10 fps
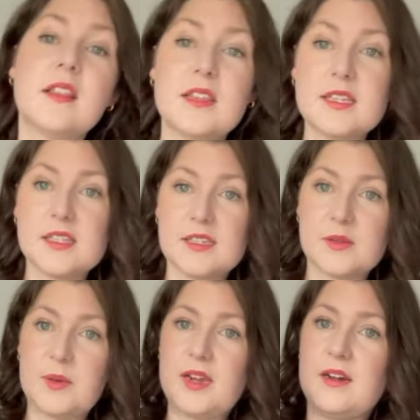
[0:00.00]
this is
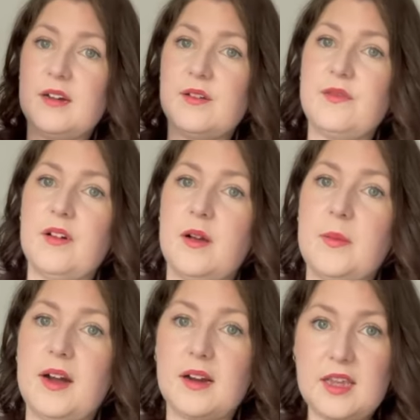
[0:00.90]
a pair
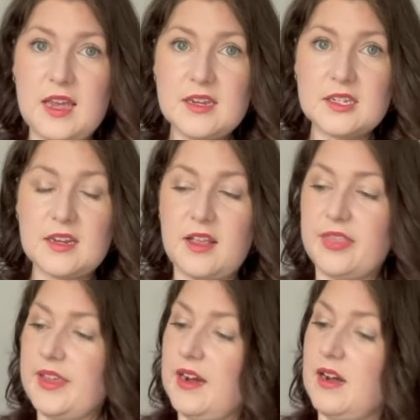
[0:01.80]
from ARKET
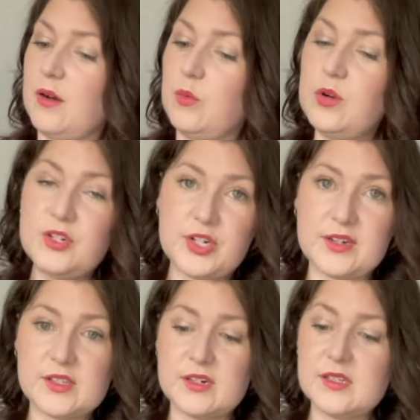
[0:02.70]
and they are wool
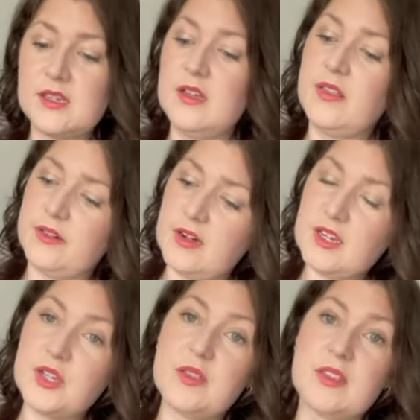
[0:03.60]
trousers. They're
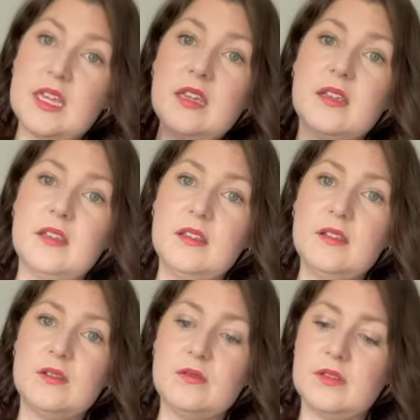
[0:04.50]
not too thick,
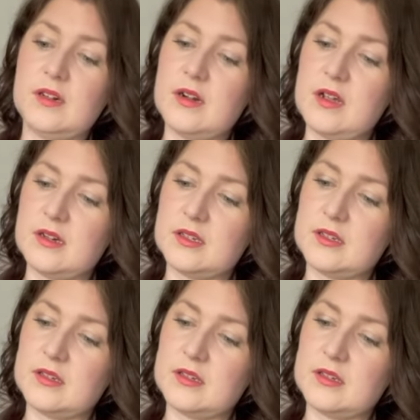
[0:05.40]
you know, they're not,